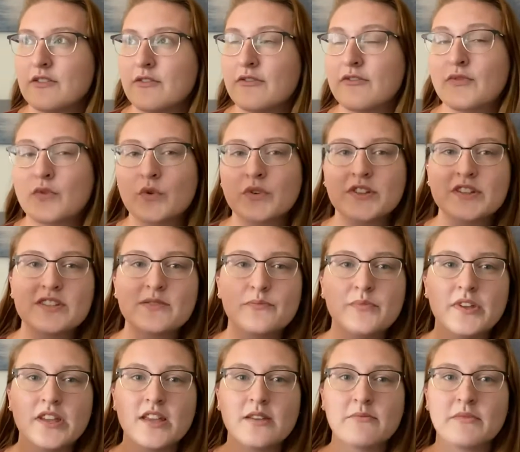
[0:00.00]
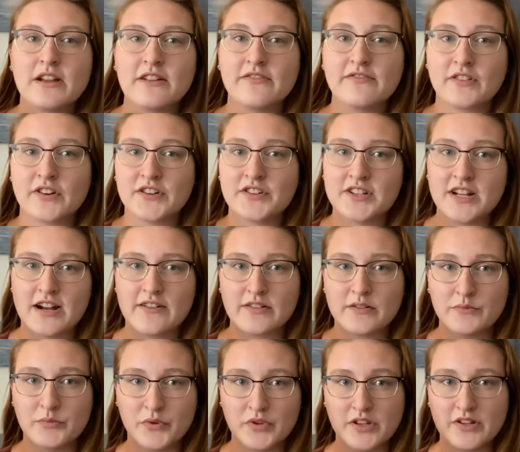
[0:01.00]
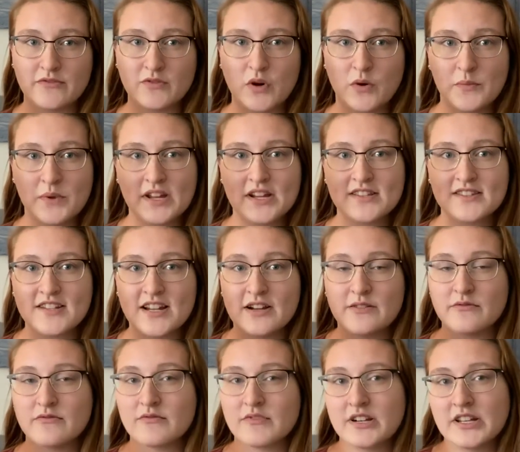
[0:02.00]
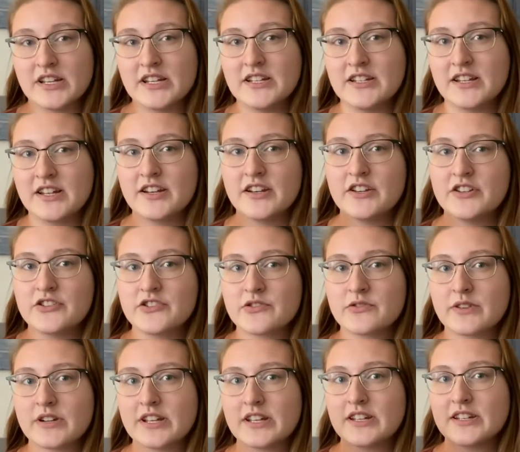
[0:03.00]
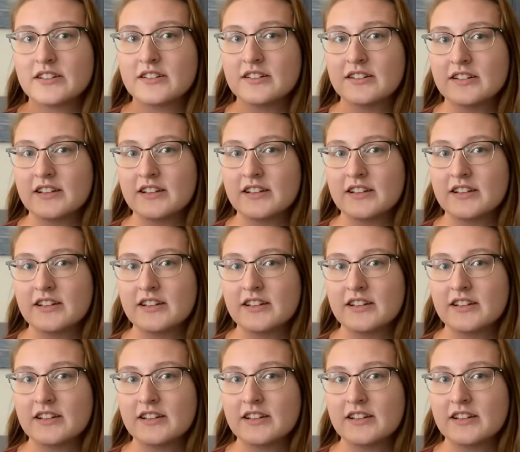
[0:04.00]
For this being my first ever bully romance, I really did enjoy it,